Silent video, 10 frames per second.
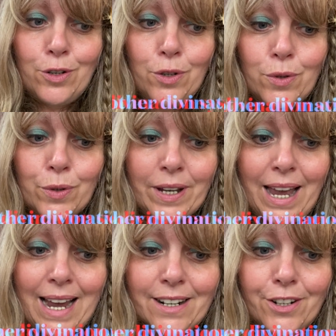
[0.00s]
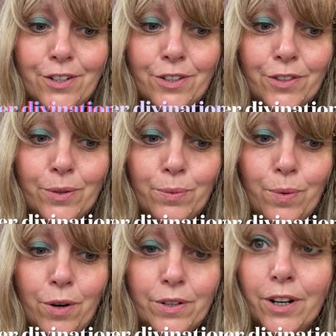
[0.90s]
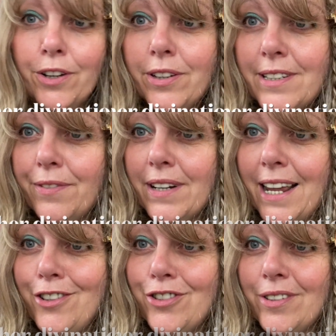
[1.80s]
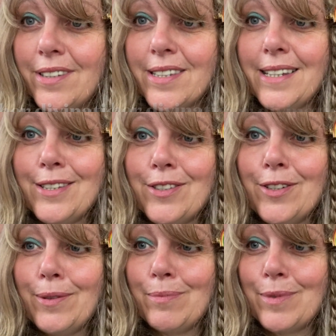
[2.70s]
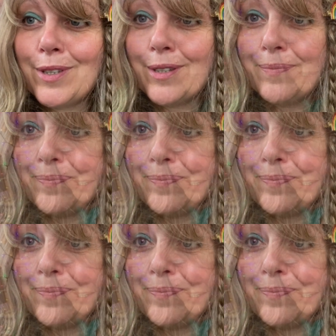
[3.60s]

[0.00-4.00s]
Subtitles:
look at another one, other divination systems.